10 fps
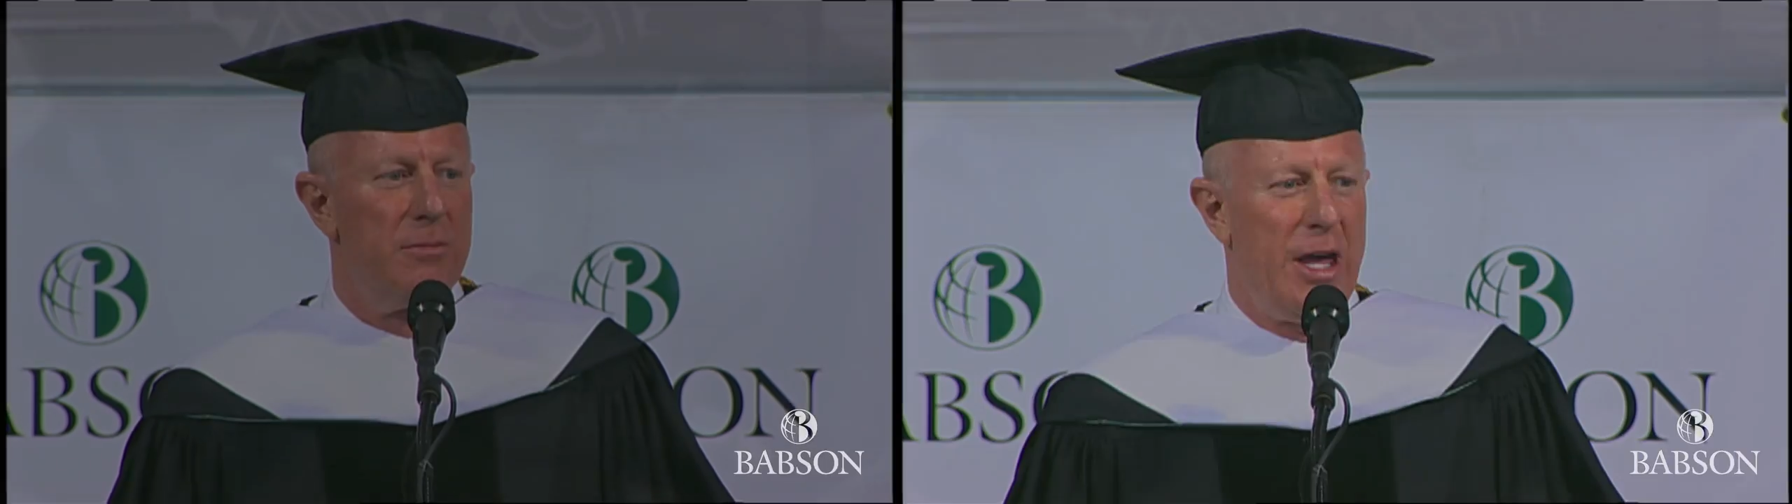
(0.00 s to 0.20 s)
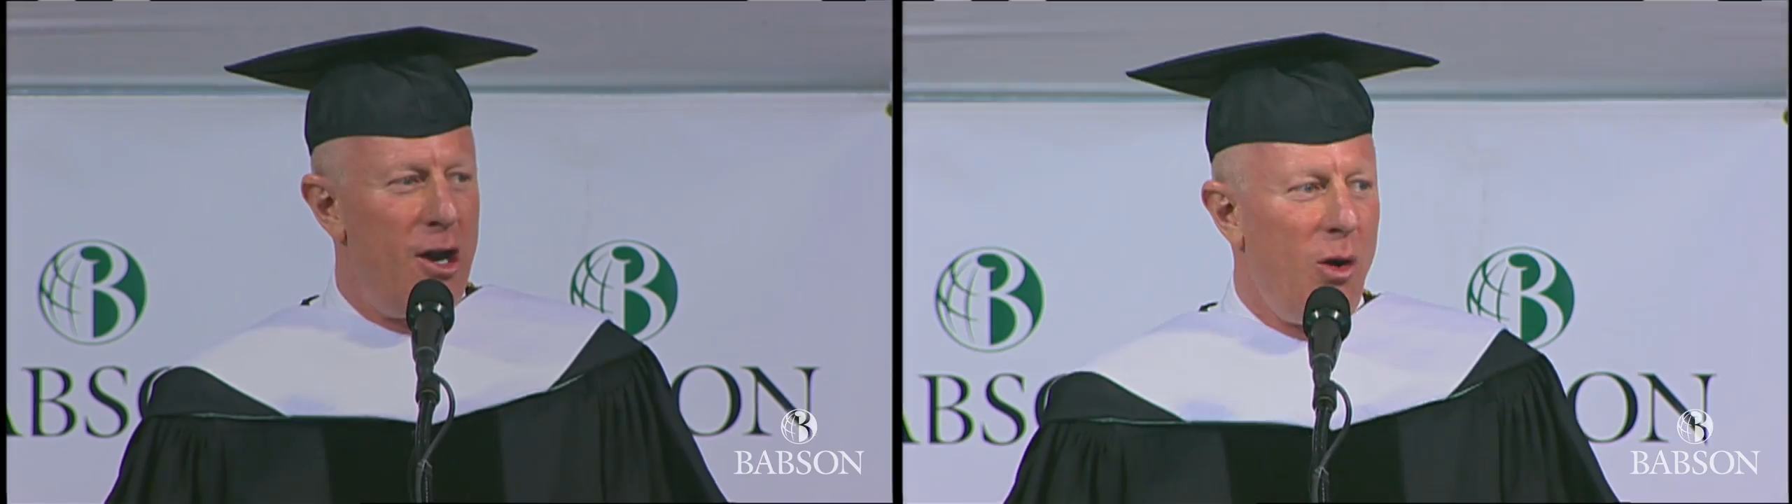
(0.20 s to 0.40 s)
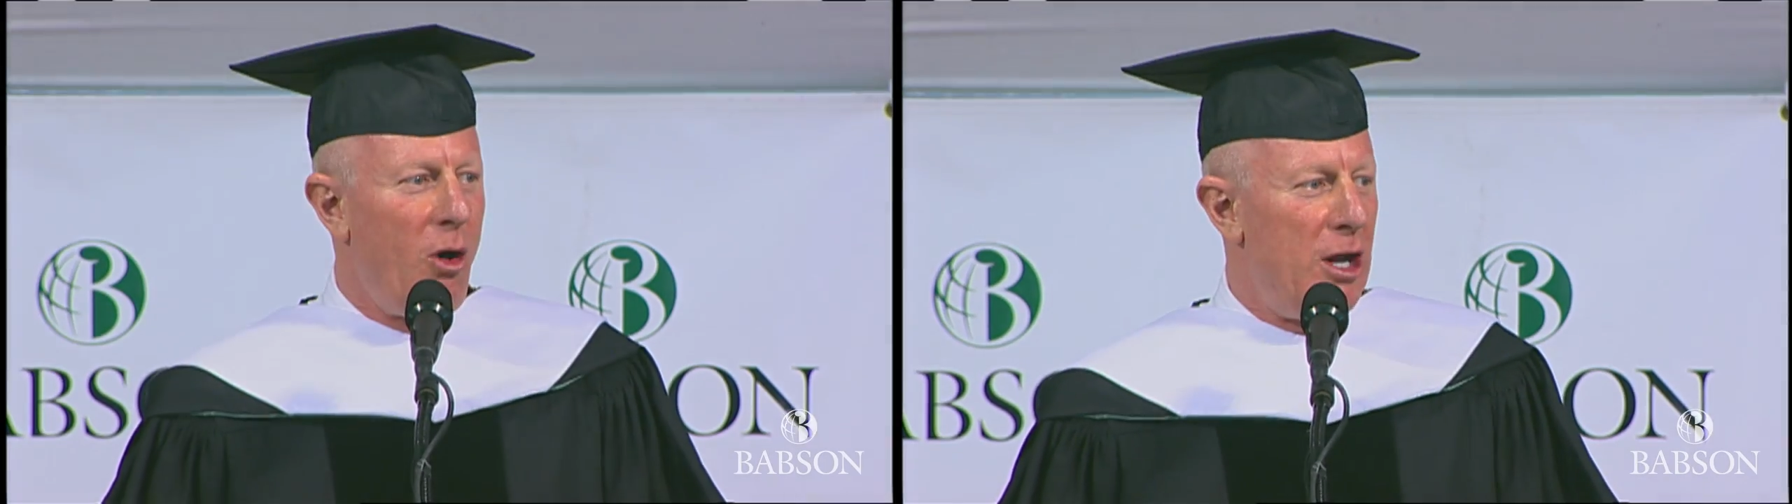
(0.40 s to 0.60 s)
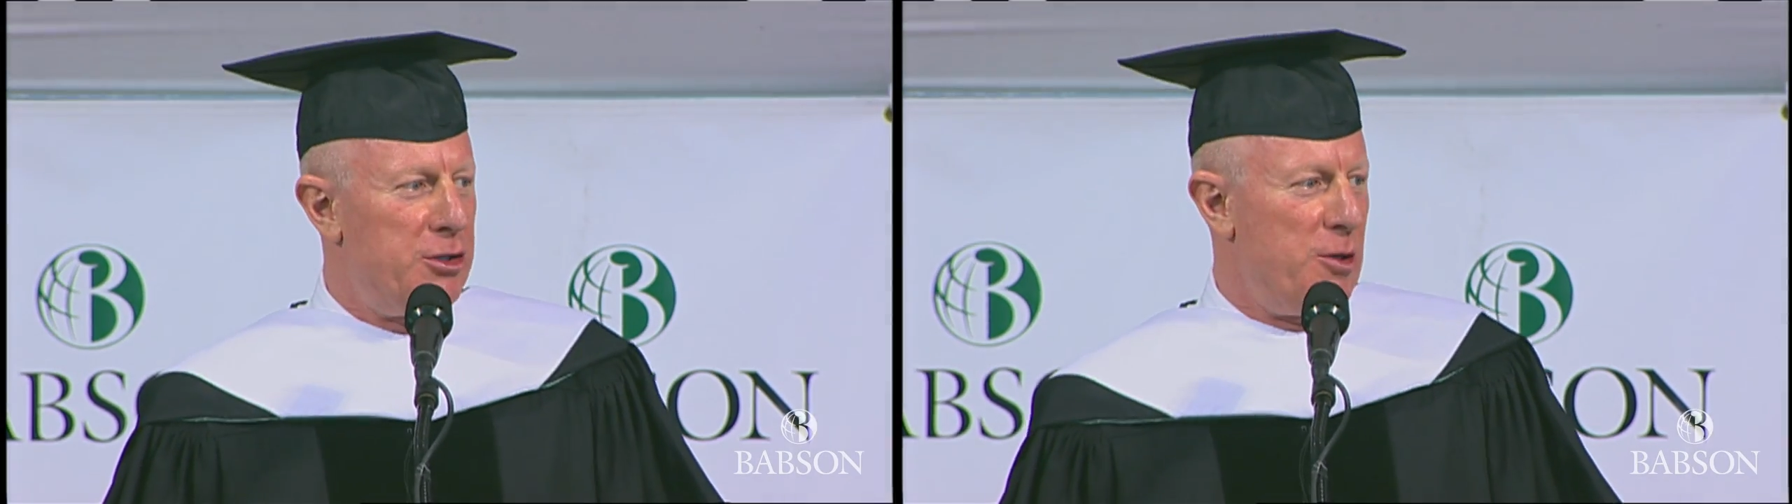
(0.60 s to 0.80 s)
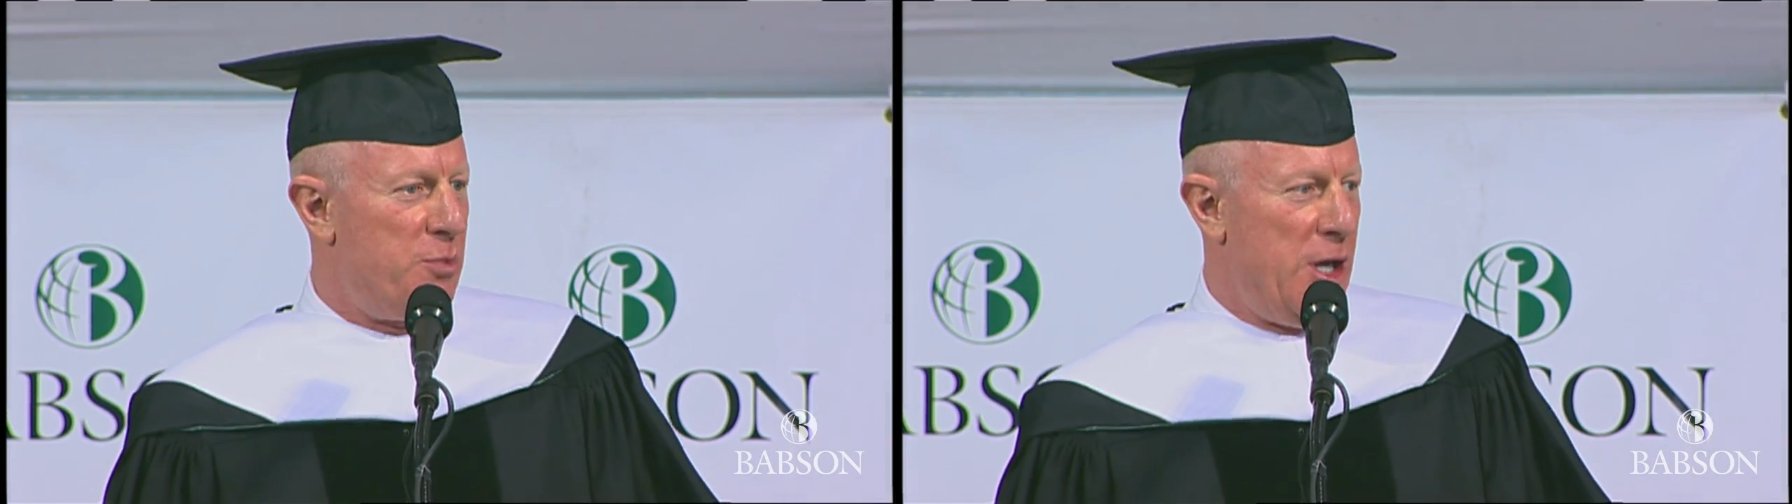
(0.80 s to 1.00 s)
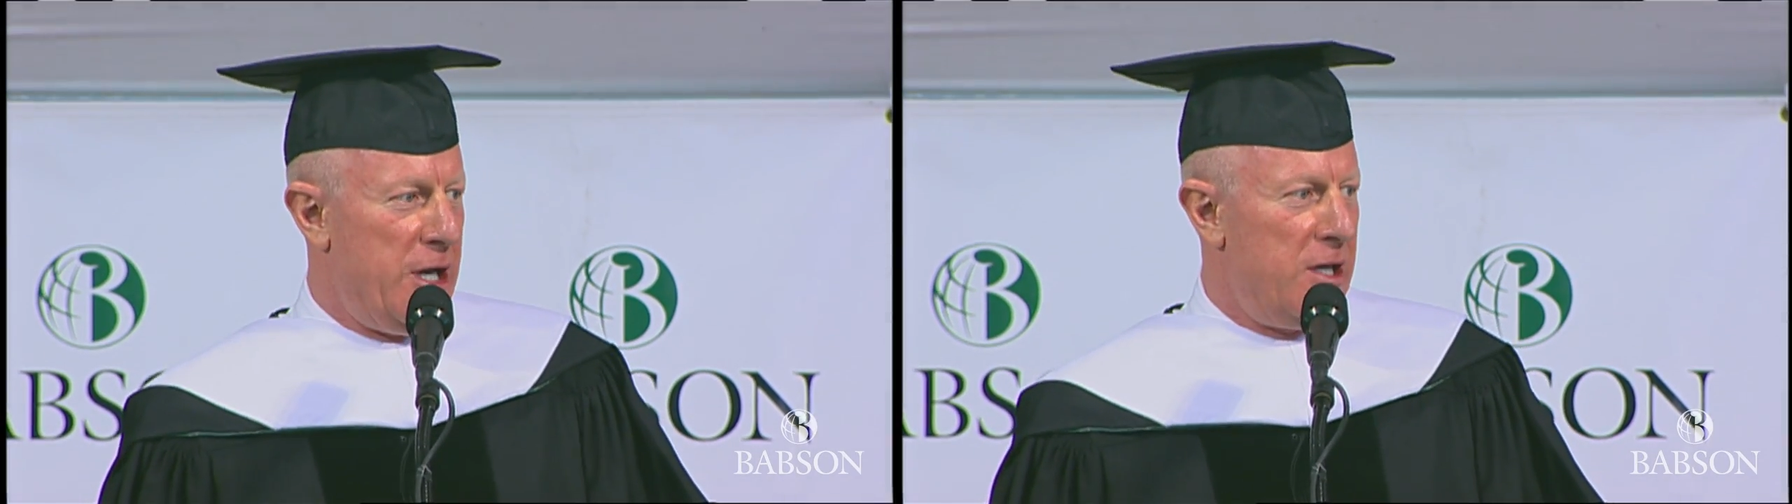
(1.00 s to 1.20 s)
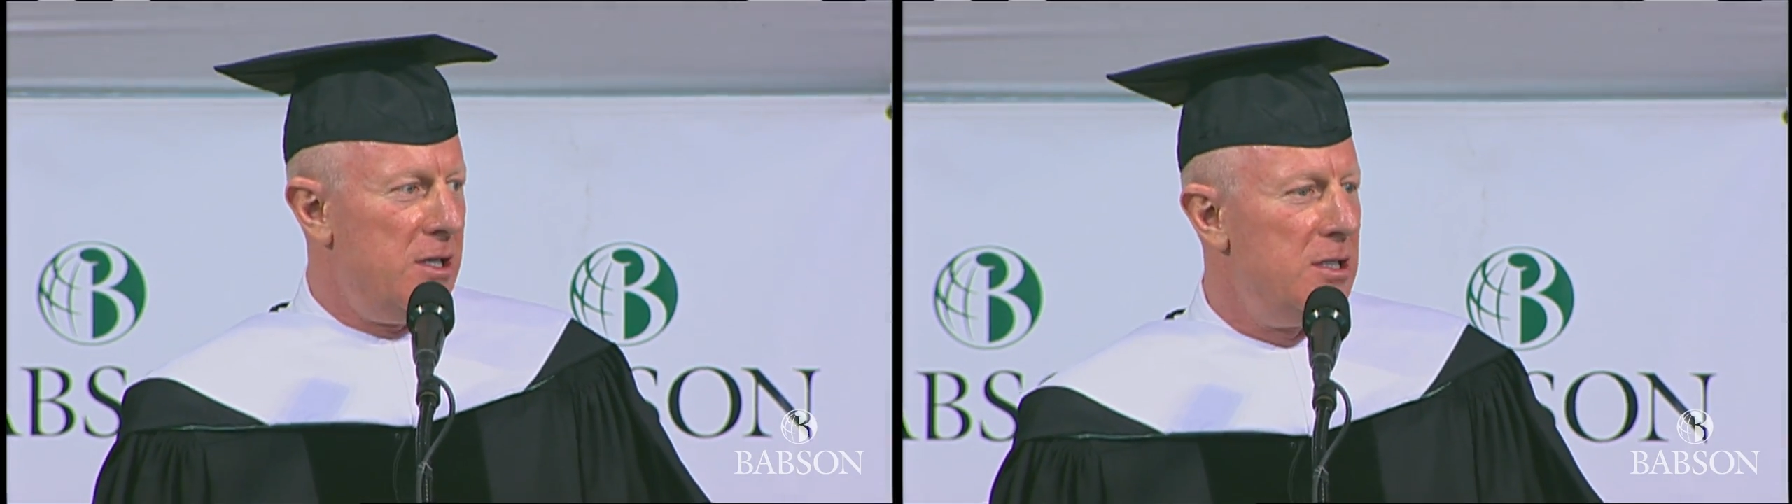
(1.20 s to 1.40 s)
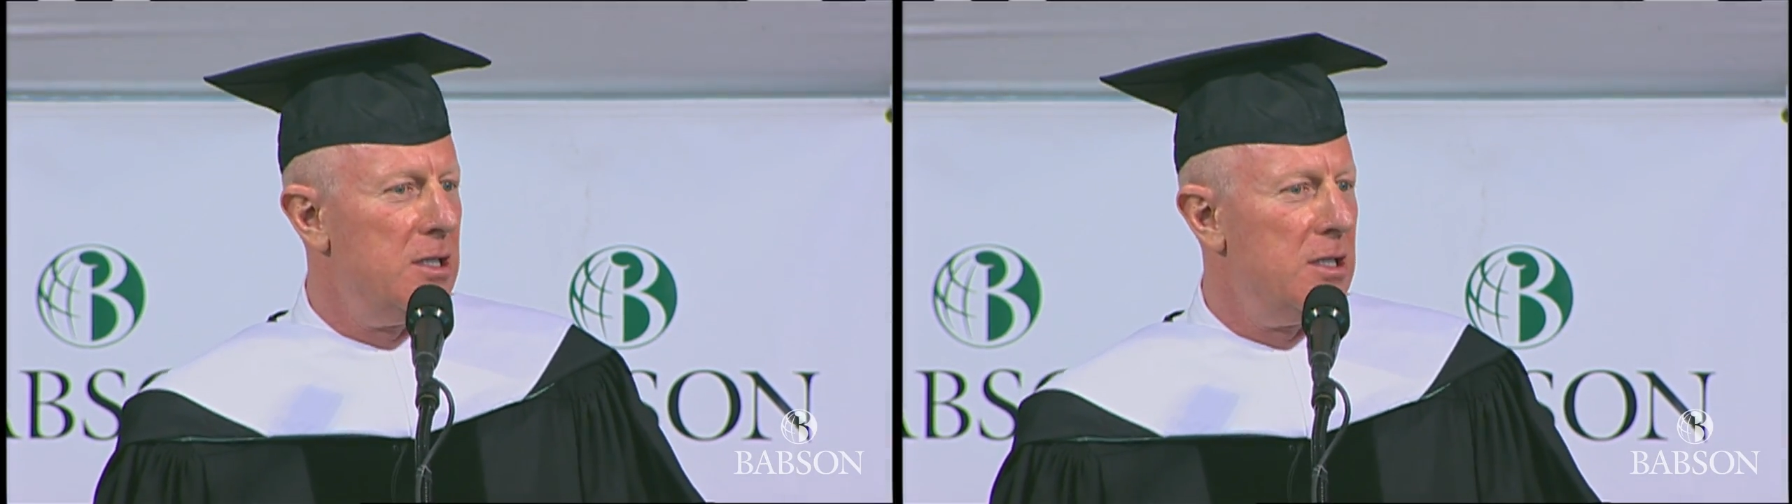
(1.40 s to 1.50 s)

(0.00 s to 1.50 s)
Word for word: They don't want your pity.